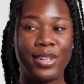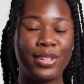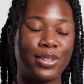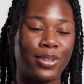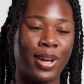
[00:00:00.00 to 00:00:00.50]

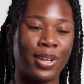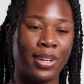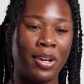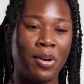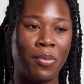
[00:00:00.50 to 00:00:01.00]
So kind of
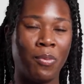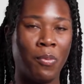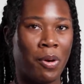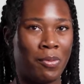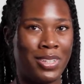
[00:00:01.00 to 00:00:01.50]
like
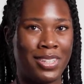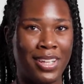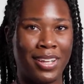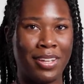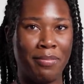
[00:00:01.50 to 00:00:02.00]
what we
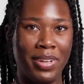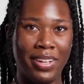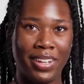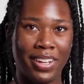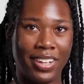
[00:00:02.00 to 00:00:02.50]
see in the
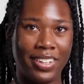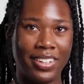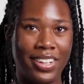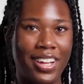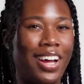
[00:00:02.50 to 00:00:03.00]
media
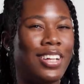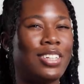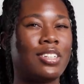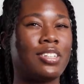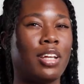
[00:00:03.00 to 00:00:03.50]

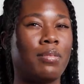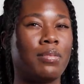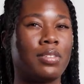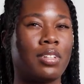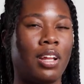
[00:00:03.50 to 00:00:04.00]

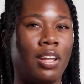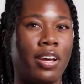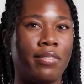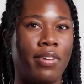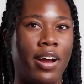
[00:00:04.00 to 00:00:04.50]
shapes a
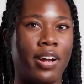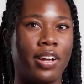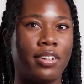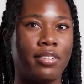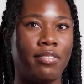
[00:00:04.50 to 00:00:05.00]
lot of
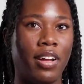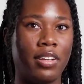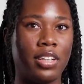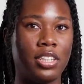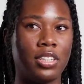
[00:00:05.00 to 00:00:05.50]
our
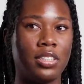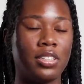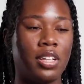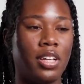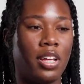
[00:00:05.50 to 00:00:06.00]
foundations,